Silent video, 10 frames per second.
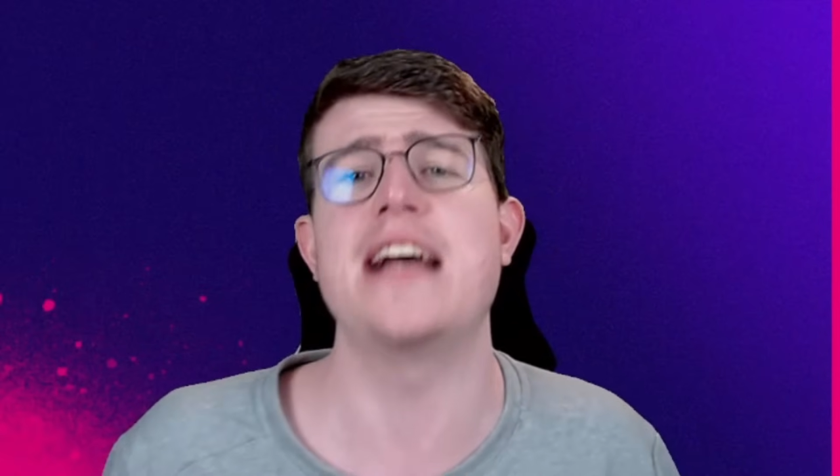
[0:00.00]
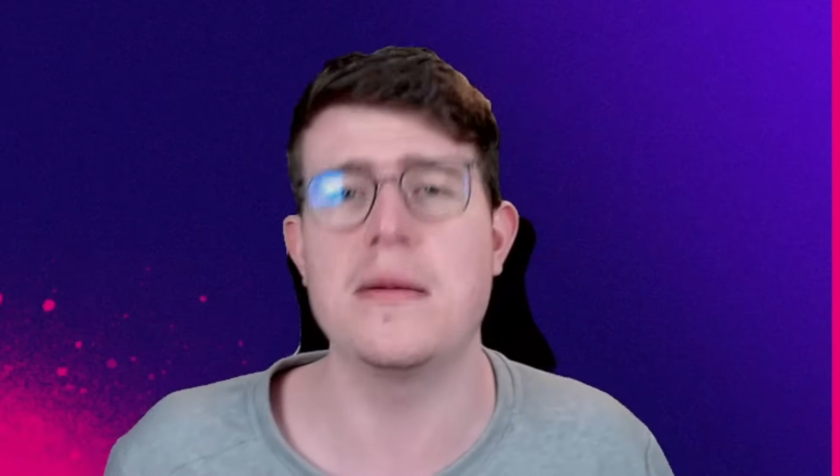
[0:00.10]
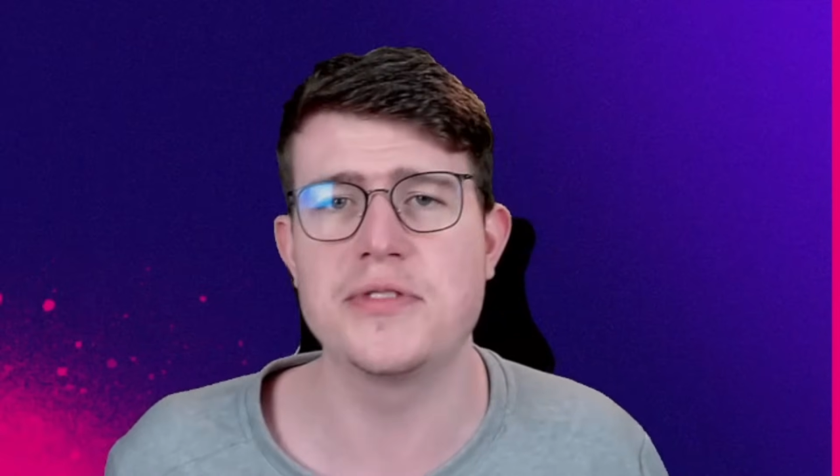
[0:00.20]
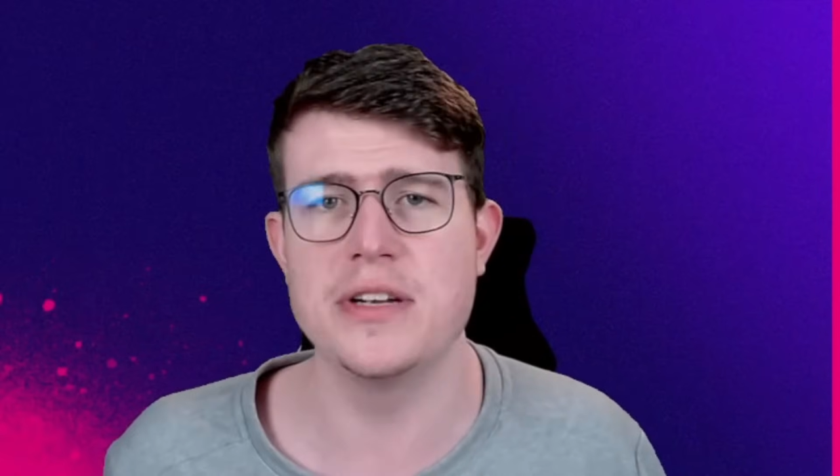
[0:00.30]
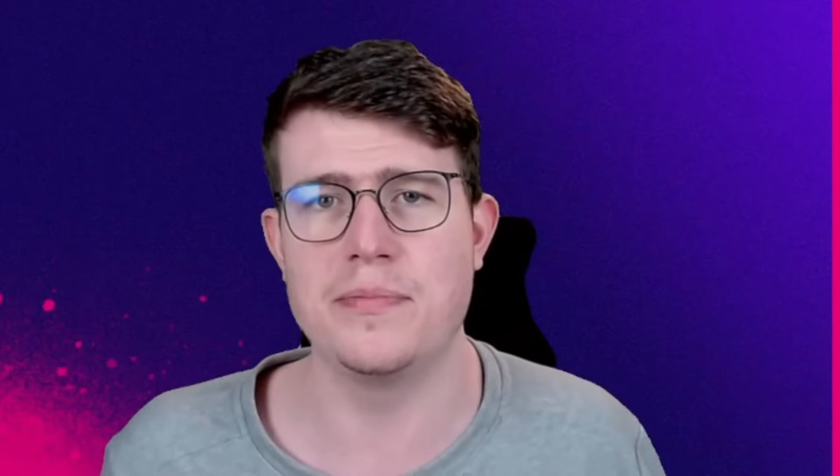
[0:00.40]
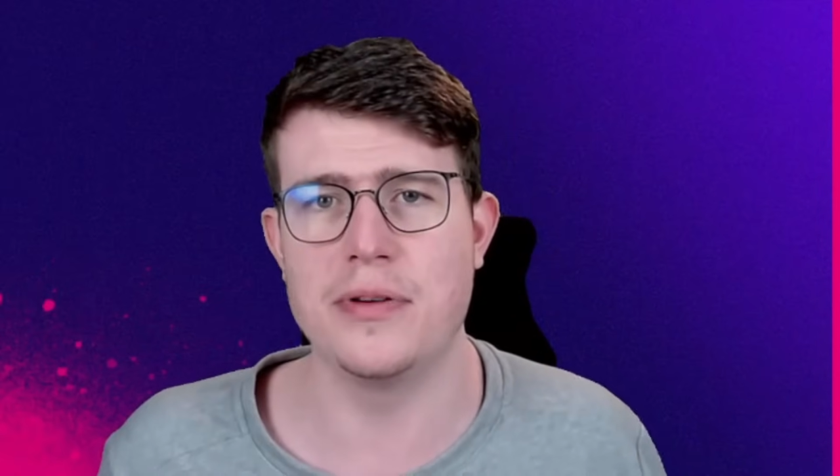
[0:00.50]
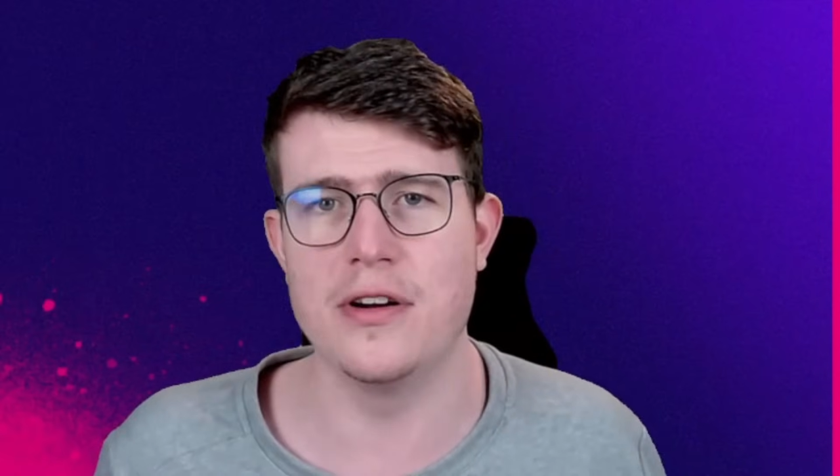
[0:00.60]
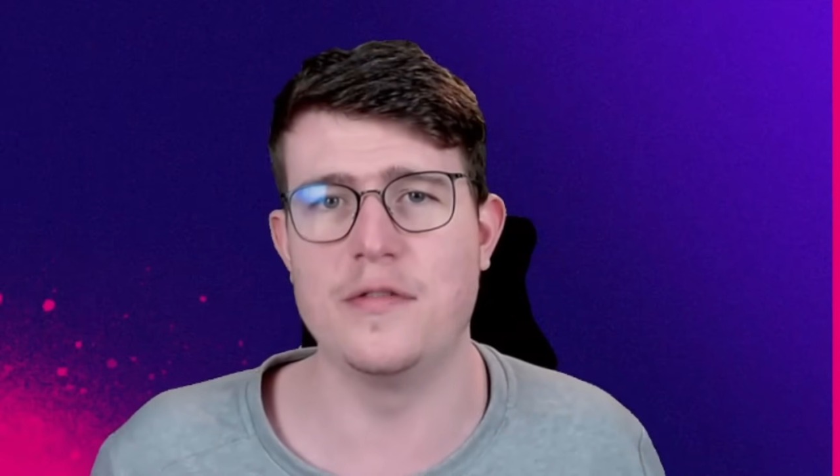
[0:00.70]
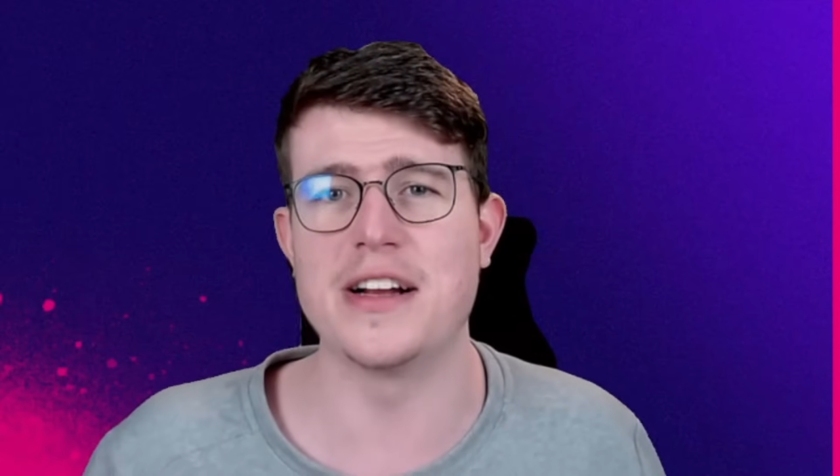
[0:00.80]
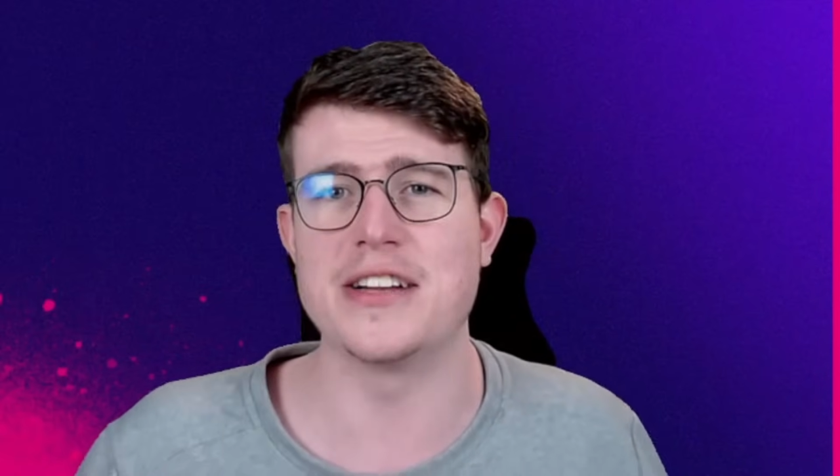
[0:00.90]
absolutely
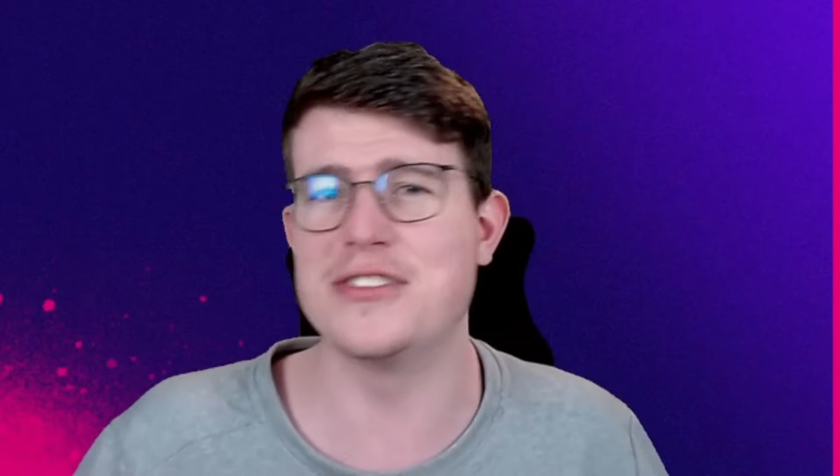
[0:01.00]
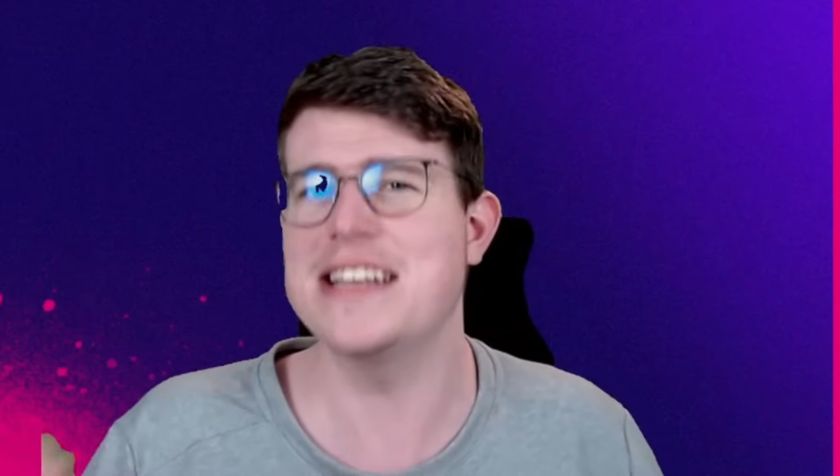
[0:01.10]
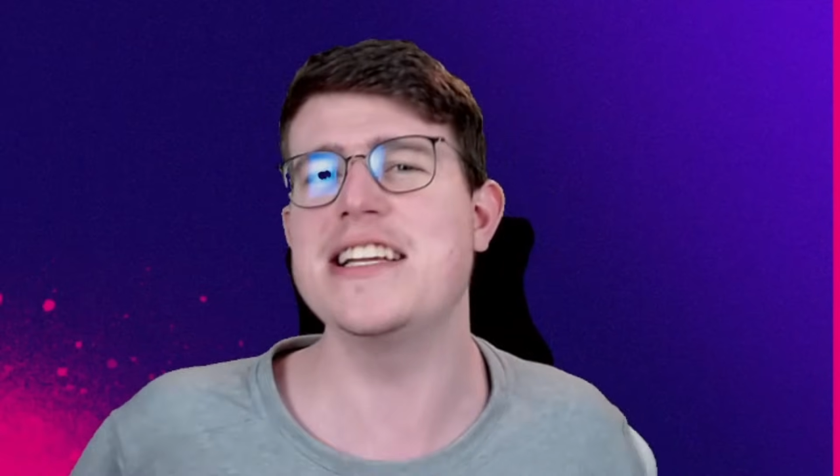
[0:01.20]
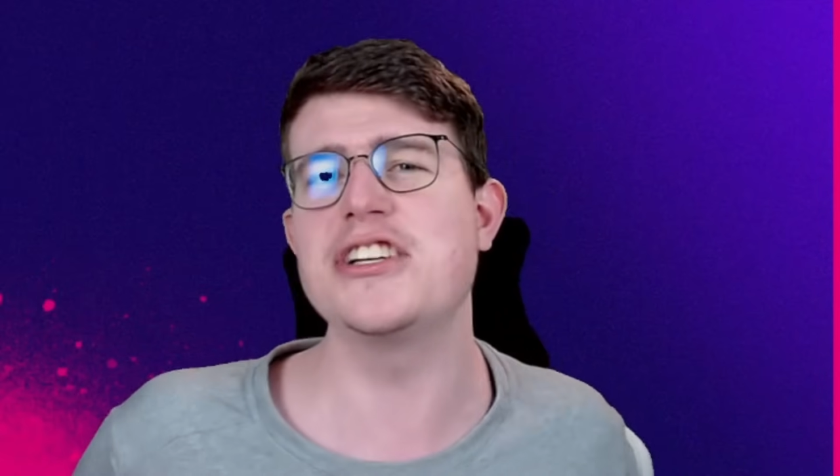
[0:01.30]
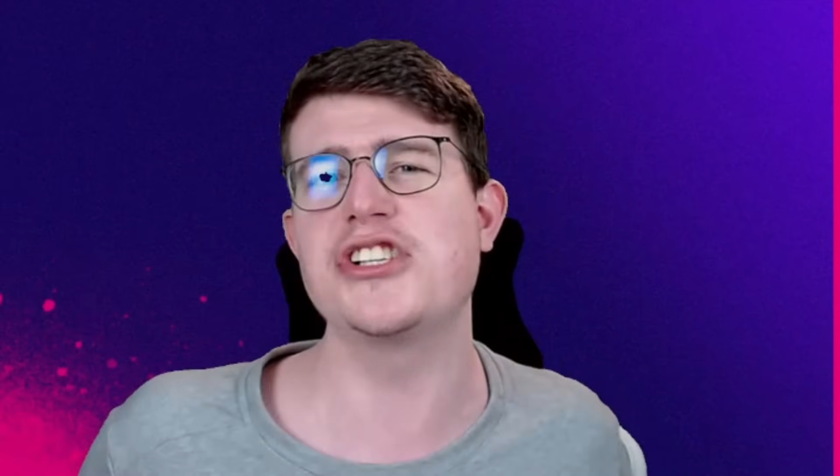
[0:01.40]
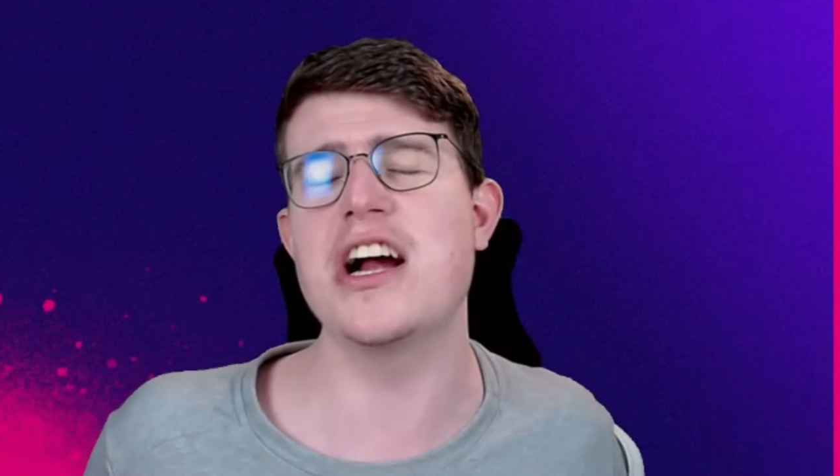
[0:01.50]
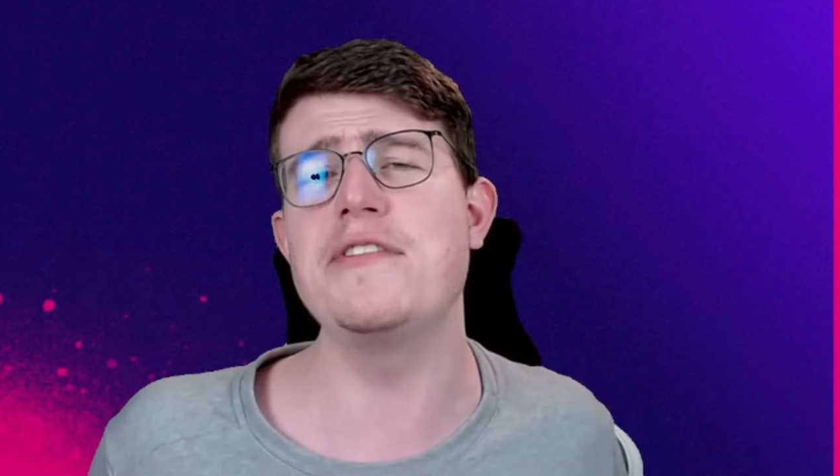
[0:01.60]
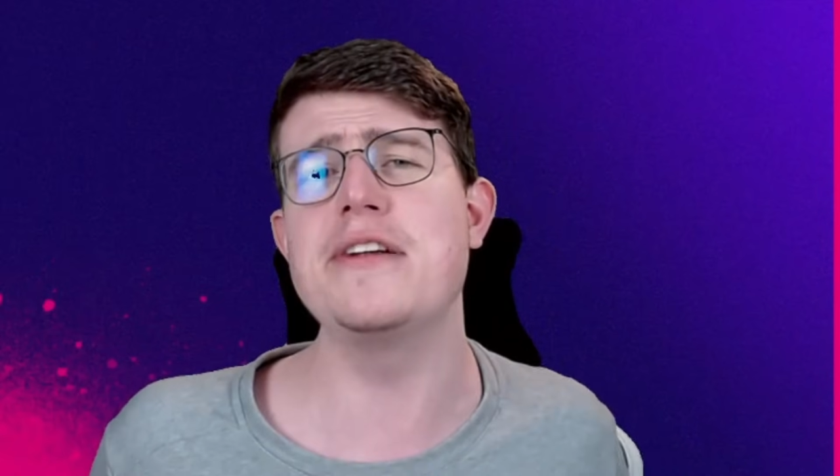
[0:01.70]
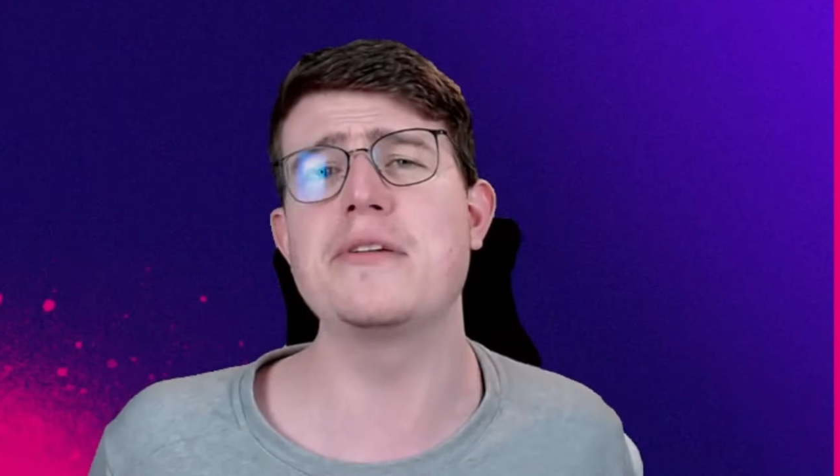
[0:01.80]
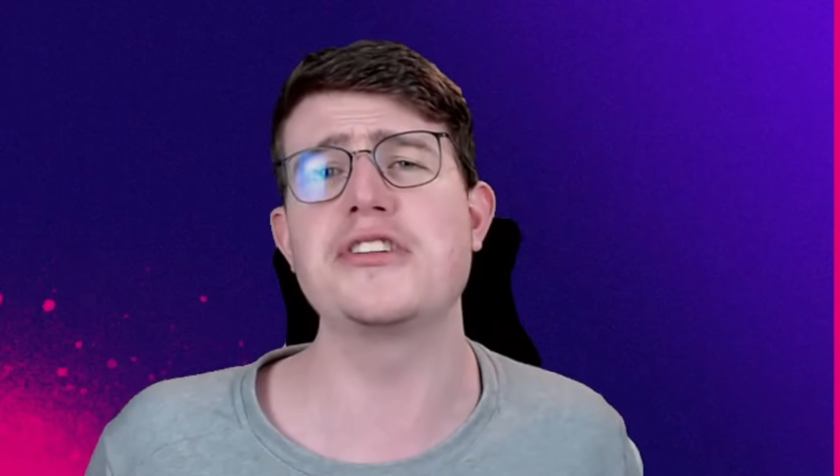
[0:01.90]
perfect. In today's Clash Royale video, I'm going